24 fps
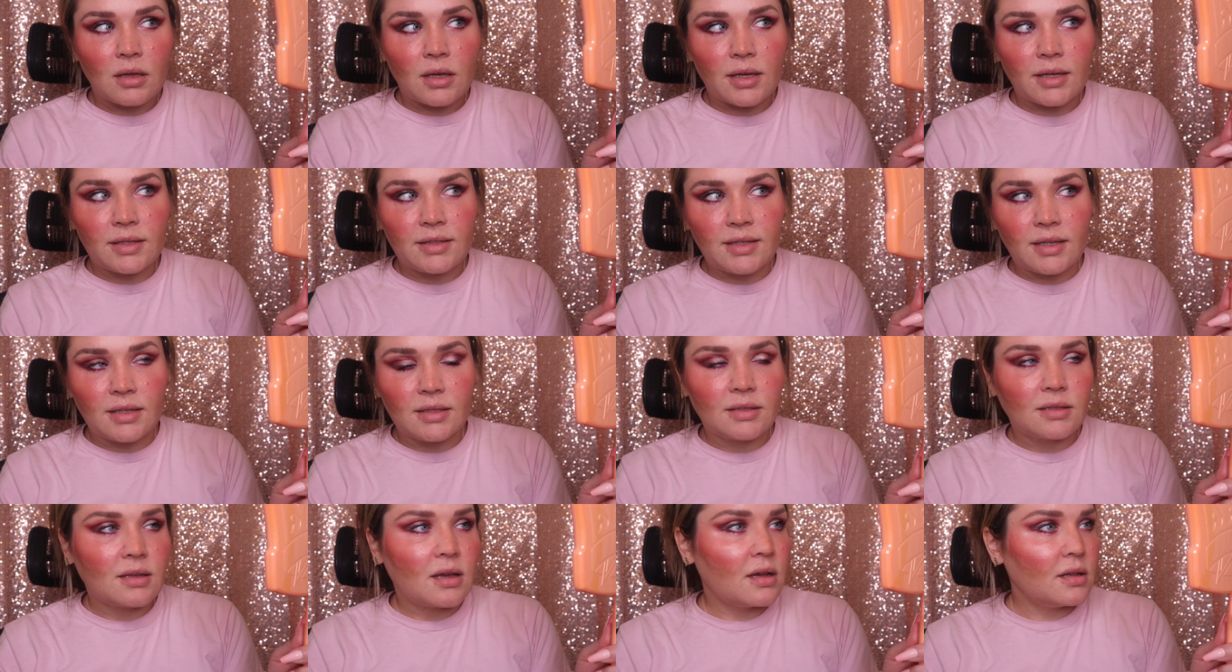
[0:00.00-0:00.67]
It
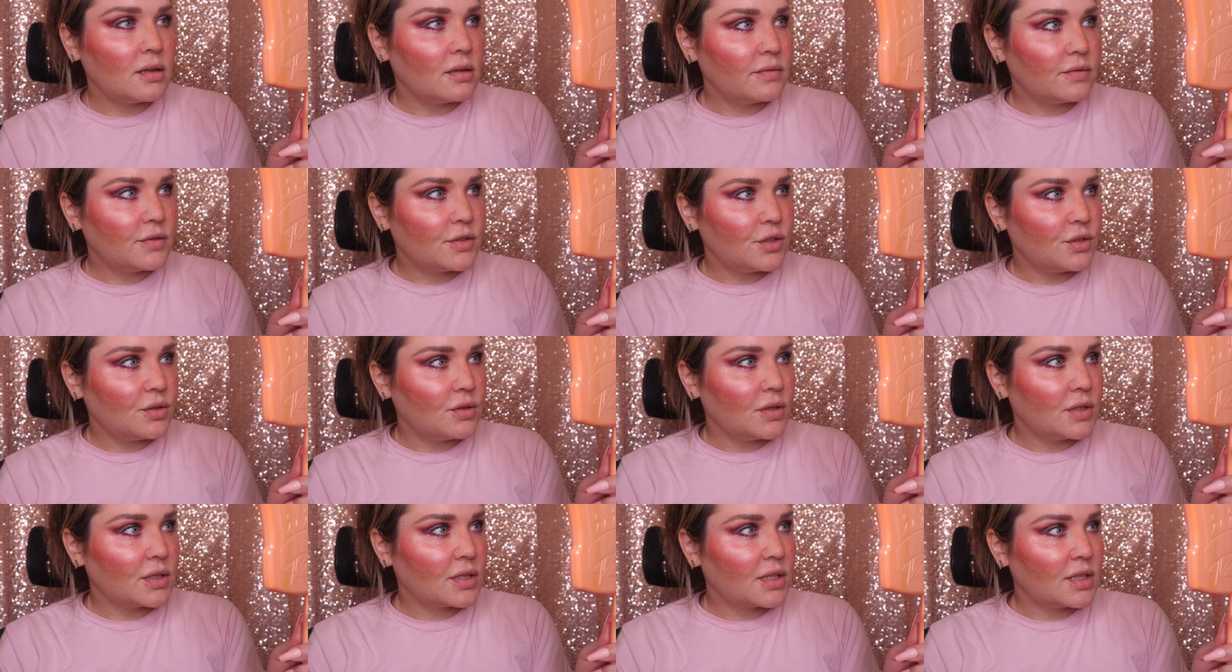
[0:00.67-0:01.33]
does kind of
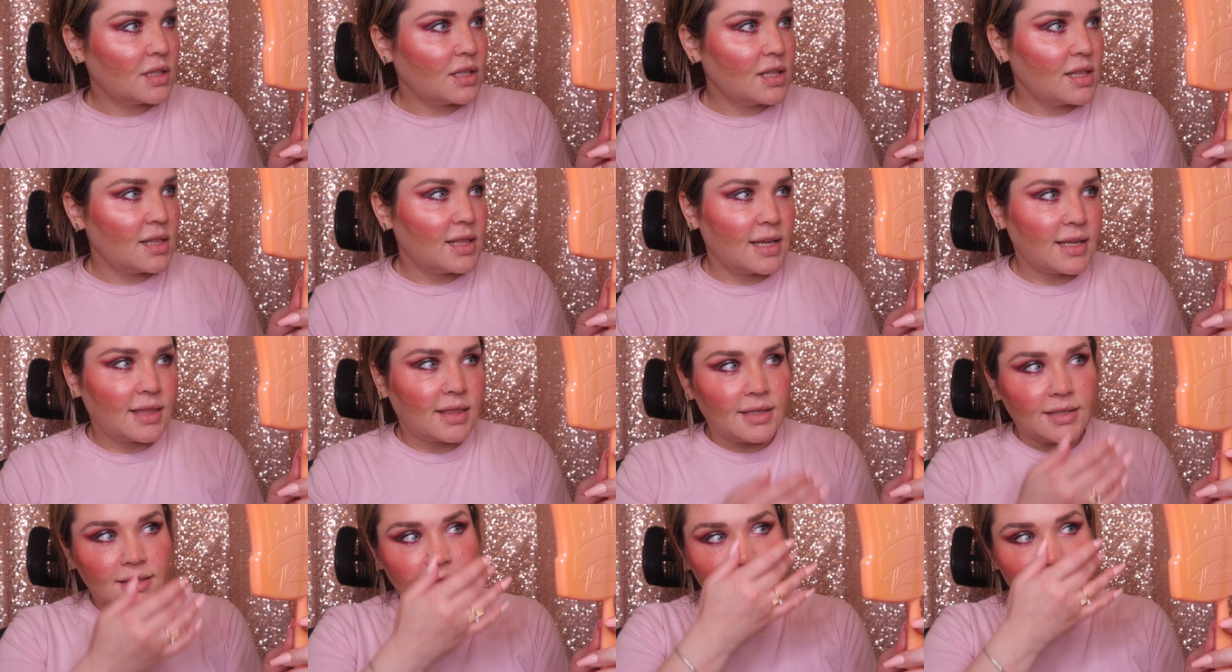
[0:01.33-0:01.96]
do the, the, like the